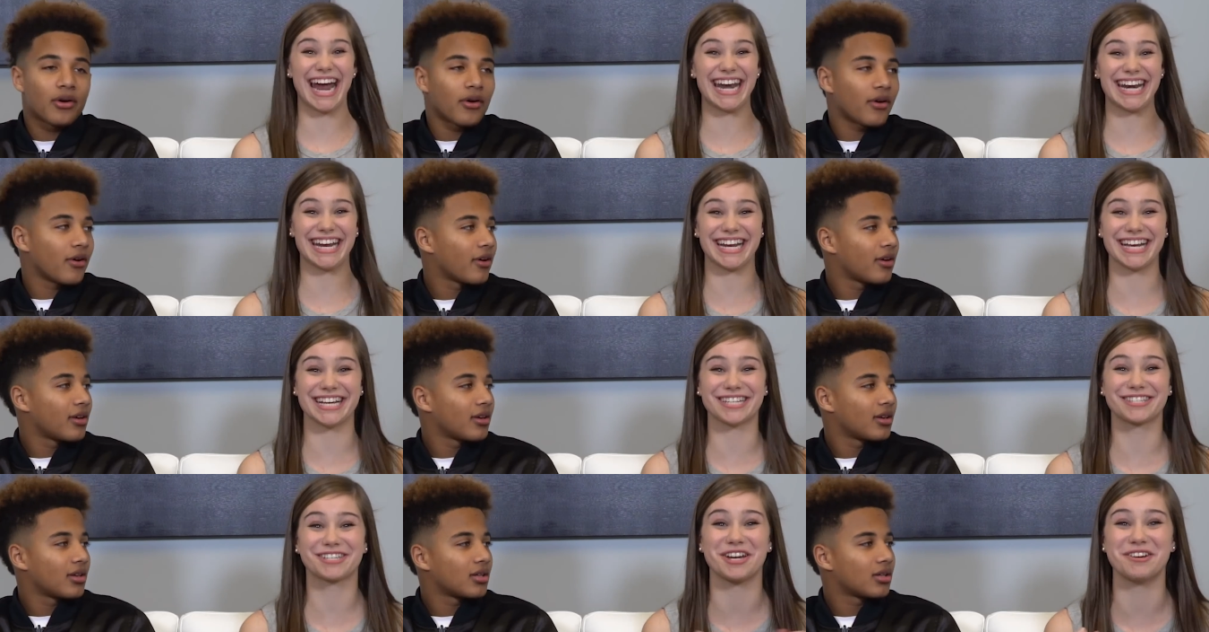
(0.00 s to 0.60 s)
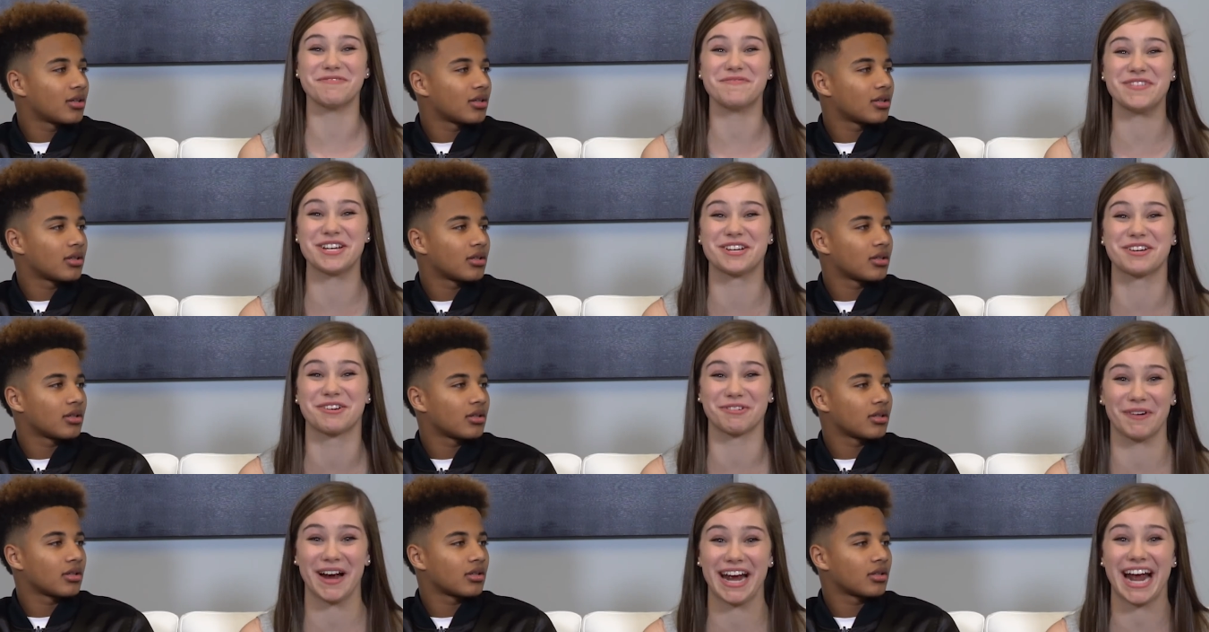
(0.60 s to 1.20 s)
Speaker 1: Exciting? It's gonna be
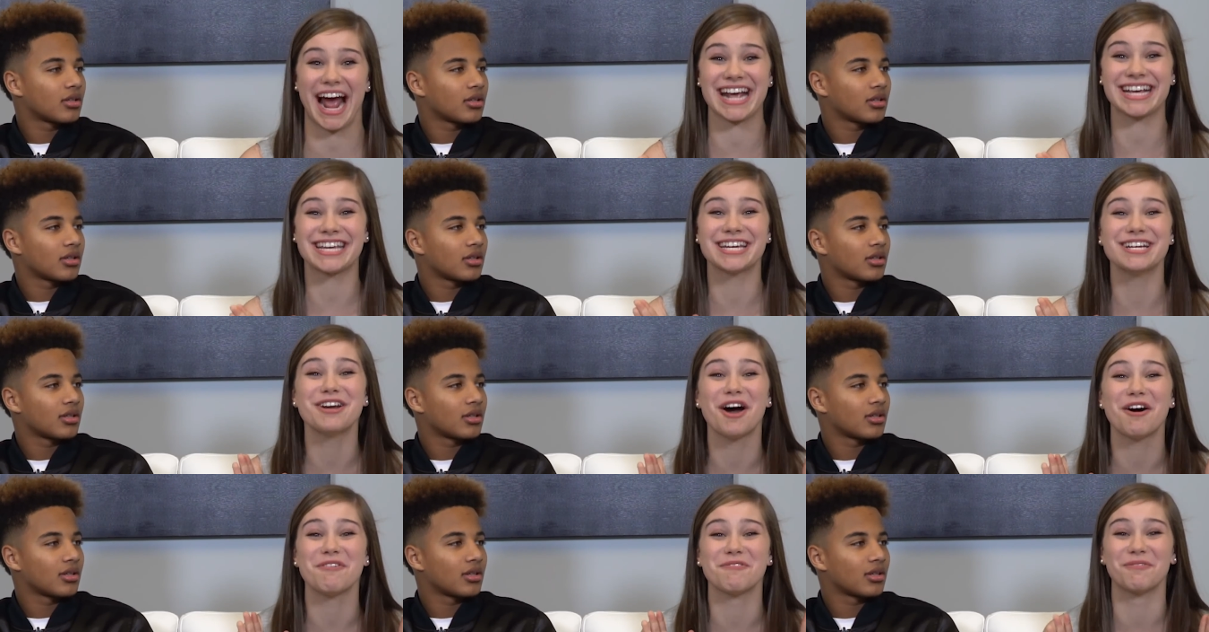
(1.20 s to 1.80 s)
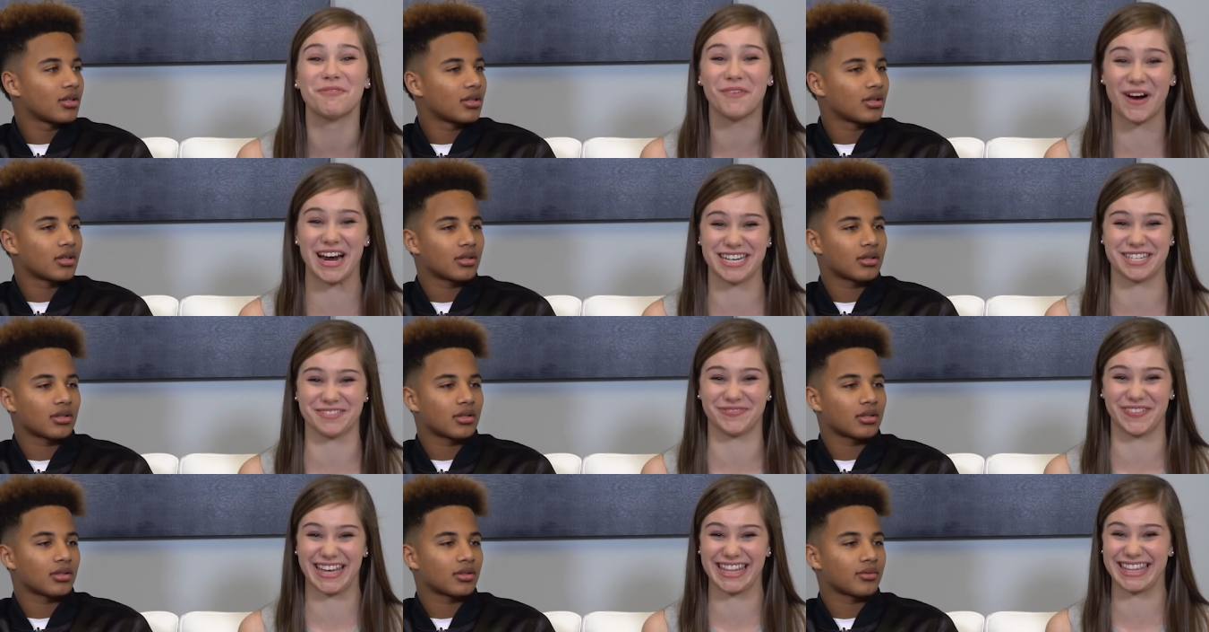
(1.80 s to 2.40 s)
great. I cannot wait
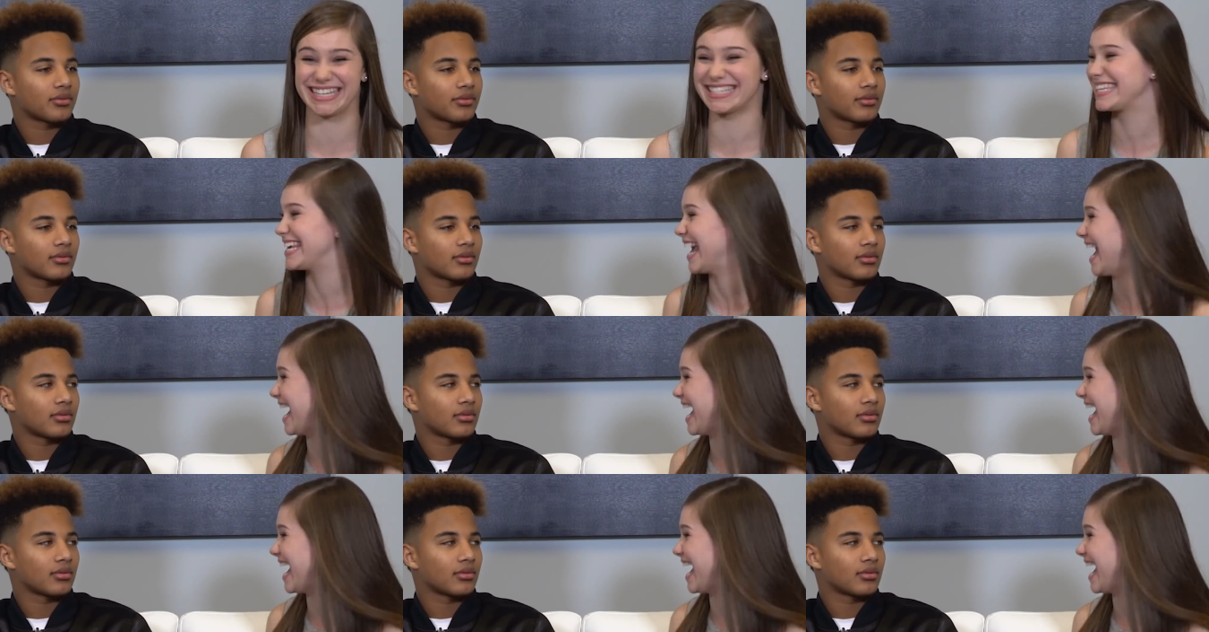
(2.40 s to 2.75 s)
to play this